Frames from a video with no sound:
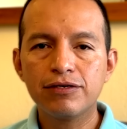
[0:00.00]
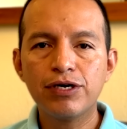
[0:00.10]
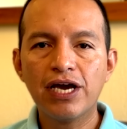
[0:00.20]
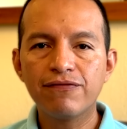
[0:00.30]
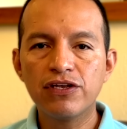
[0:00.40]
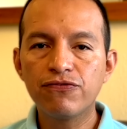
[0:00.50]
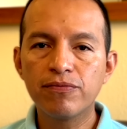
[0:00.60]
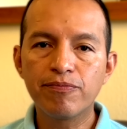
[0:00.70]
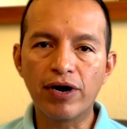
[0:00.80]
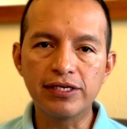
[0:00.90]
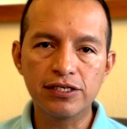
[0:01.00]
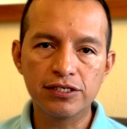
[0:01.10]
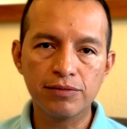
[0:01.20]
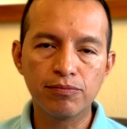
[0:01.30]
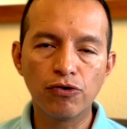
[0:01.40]
We have different
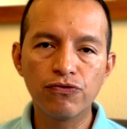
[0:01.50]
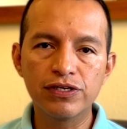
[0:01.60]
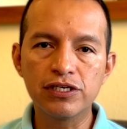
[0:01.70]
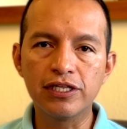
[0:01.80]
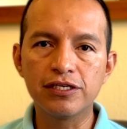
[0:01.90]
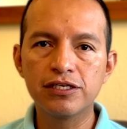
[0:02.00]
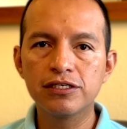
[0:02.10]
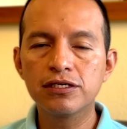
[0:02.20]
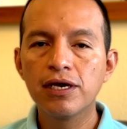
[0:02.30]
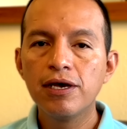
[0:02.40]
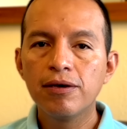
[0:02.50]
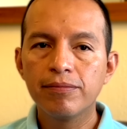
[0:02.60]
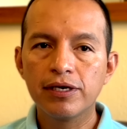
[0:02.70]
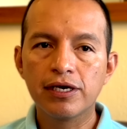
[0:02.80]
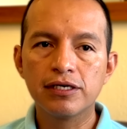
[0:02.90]
prices in both facilities
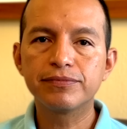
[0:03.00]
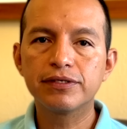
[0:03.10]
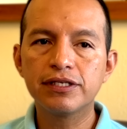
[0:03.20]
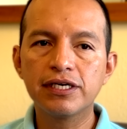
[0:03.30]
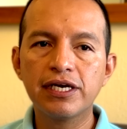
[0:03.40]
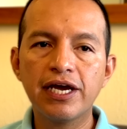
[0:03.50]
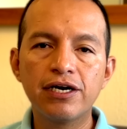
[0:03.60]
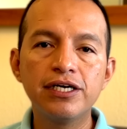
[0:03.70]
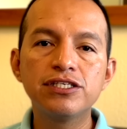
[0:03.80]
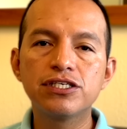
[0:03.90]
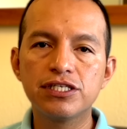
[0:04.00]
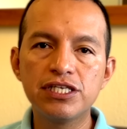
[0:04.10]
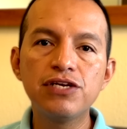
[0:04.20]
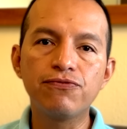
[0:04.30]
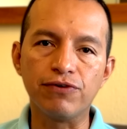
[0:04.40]
because the care is
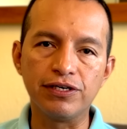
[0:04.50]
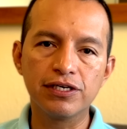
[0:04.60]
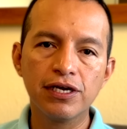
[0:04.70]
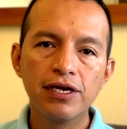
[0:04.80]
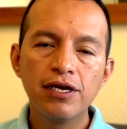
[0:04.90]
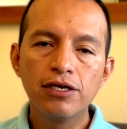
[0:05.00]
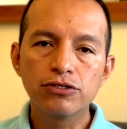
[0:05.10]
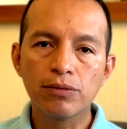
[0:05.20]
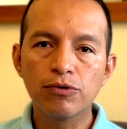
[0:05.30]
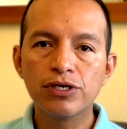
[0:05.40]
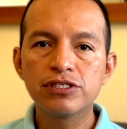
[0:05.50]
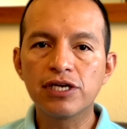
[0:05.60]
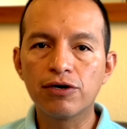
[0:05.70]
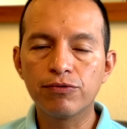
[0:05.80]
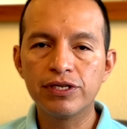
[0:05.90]
different. So I'm going to
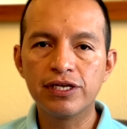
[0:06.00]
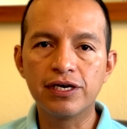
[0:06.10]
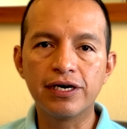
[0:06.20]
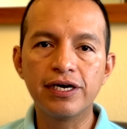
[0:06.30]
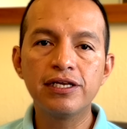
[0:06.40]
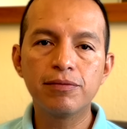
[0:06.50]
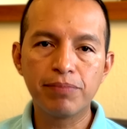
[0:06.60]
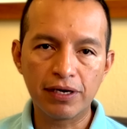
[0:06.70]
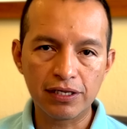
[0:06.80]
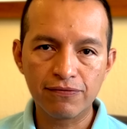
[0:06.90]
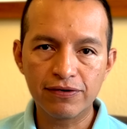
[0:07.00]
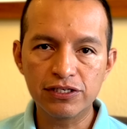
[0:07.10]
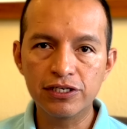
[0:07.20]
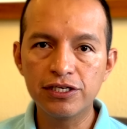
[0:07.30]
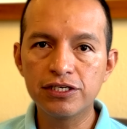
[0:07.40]
start with the independent
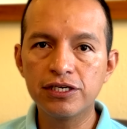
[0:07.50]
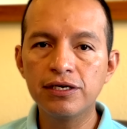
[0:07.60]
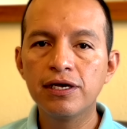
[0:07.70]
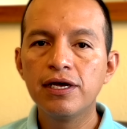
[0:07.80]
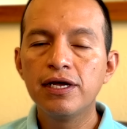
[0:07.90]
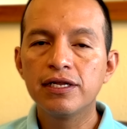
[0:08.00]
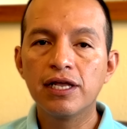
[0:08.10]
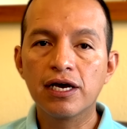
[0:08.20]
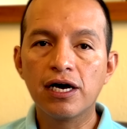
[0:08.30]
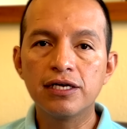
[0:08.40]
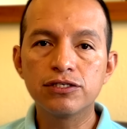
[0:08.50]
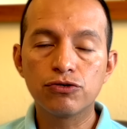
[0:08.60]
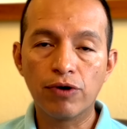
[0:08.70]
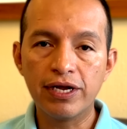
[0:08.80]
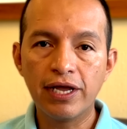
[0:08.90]
facility. The cost
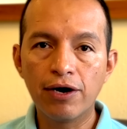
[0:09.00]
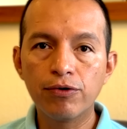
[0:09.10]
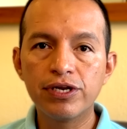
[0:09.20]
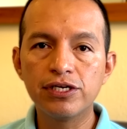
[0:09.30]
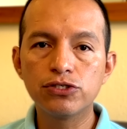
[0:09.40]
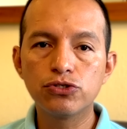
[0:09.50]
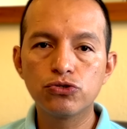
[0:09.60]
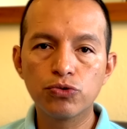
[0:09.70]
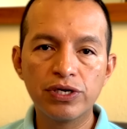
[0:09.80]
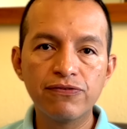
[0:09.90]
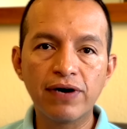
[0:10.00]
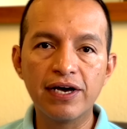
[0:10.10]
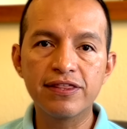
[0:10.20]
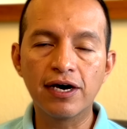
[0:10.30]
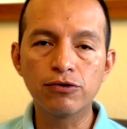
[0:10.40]
right now, it is
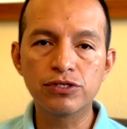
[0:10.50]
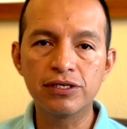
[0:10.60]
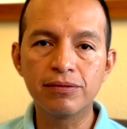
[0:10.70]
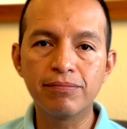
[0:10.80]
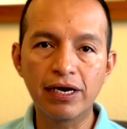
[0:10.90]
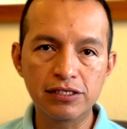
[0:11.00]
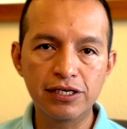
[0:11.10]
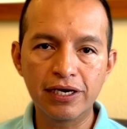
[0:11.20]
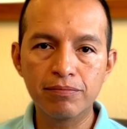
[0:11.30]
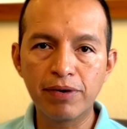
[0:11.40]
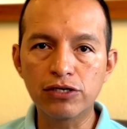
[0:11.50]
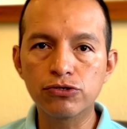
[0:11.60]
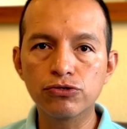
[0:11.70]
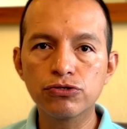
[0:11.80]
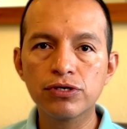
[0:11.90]
25,000 Mexican
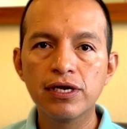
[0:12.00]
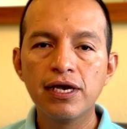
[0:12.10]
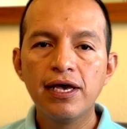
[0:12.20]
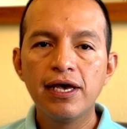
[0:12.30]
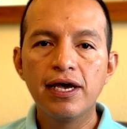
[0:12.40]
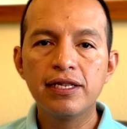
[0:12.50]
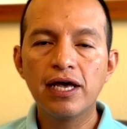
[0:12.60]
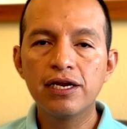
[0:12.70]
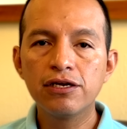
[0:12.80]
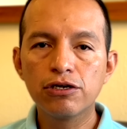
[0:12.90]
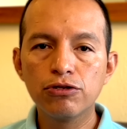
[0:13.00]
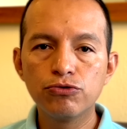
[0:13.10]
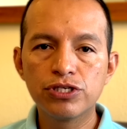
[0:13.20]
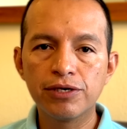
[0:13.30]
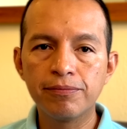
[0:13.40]
pesos, and that
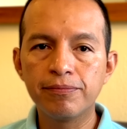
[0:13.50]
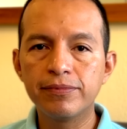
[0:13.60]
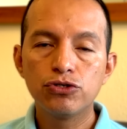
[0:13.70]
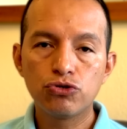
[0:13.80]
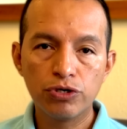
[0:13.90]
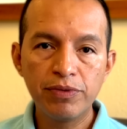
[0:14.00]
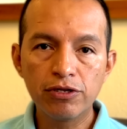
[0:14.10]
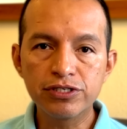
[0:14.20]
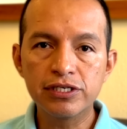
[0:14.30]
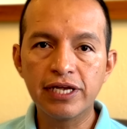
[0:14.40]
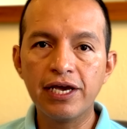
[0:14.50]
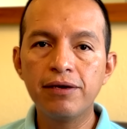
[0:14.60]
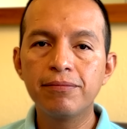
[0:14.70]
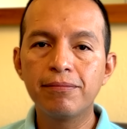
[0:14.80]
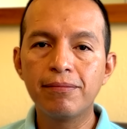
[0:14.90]
includes them three meals a
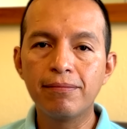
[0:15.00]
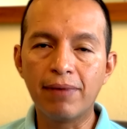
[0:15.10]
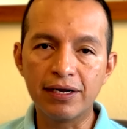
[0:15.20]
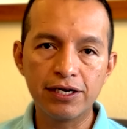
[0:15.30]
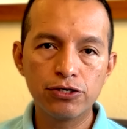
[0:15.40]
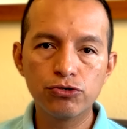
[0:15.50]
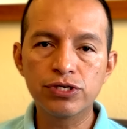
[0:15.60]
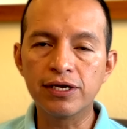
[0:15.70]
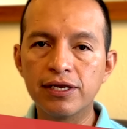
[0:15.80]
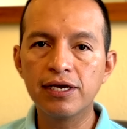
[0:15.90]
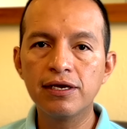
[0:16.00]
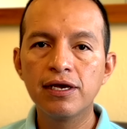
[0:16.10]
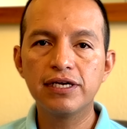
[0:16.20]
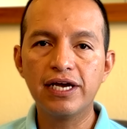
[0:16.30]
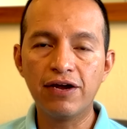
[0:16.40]
day, Monday to Sunday,
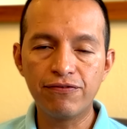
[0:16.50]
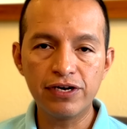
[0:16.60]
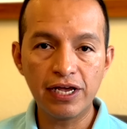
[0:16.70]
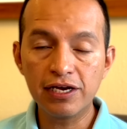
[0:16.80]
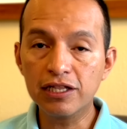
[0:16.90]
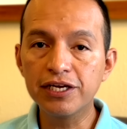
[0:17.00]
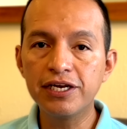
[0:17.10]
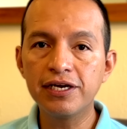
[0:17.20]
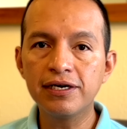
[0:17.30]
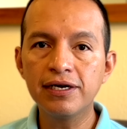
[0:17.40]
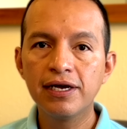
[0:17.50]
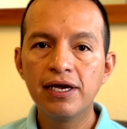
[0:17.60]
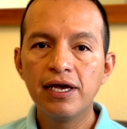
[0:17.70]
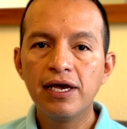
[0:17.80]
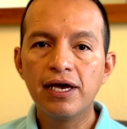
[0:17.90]
everyday cleaning,
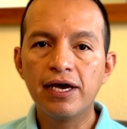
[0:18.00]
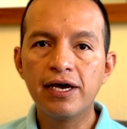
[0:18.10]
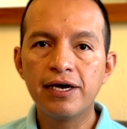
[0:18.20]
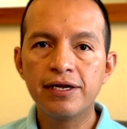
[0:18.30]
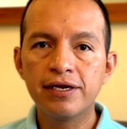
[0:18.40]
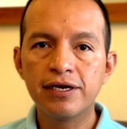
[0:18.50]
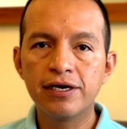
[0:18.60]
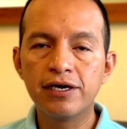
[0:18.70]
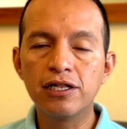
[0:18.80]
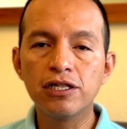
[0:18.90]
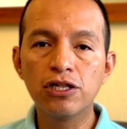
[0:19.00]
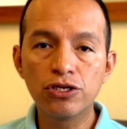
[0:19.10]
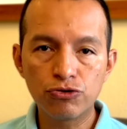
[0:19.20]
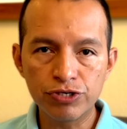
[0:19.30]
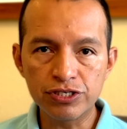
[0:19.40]
and
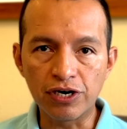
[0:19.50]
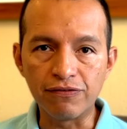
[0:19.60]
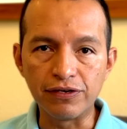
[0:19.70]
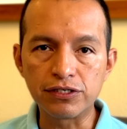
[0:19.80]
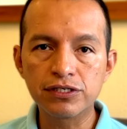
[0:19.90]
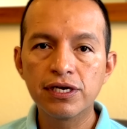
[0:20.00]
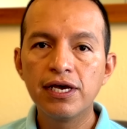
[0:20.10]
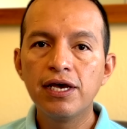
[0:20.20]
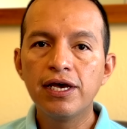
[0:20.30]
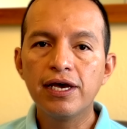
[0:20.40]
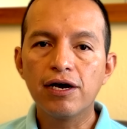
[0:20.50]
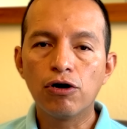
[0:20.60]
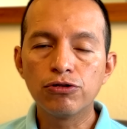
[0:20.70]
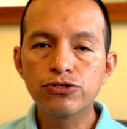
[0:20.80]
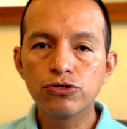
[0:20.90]
laundry service.
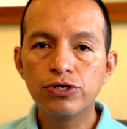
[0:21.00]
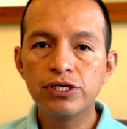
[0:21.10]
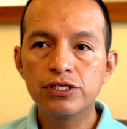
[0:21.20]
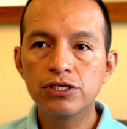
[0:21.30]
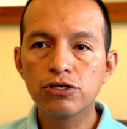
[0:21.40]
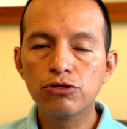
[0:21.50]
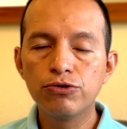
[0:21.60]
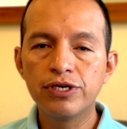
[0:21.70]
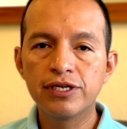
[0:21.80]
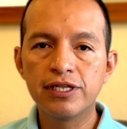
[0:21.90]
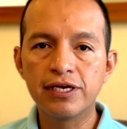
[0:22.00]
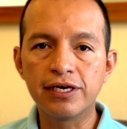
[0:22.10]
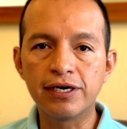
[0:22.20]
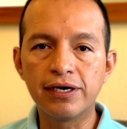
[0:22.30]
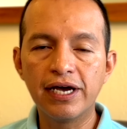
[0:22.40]
Also is included
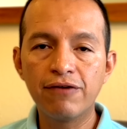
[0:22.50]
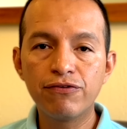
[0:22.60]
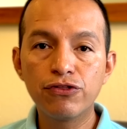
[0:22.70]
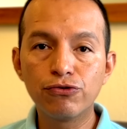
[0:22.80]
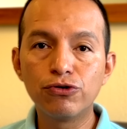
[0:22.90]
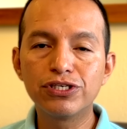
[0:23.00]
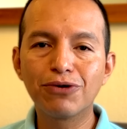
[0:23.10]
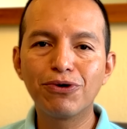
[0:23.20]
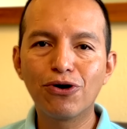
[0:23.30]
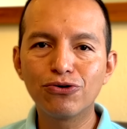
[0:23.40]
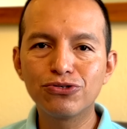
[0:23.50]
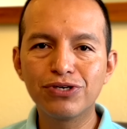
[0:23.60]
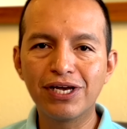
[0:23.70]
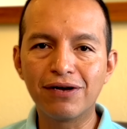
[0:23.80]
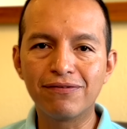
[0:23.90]
every Thursday we go to
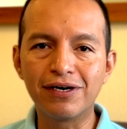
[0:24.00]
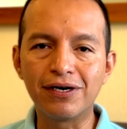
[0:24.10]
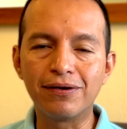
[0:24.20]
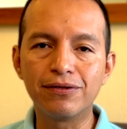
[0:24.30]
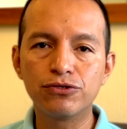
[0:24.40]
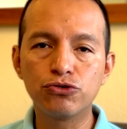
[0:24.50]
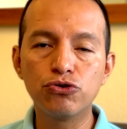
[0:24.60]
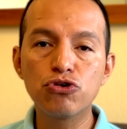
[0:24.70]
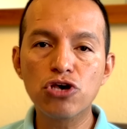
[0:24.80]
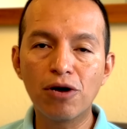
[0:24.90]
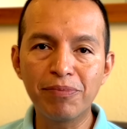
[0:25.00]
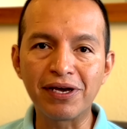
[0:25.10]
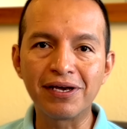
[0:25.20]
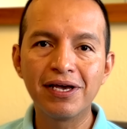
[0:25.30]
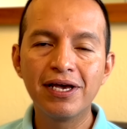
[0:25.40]
have to do shopping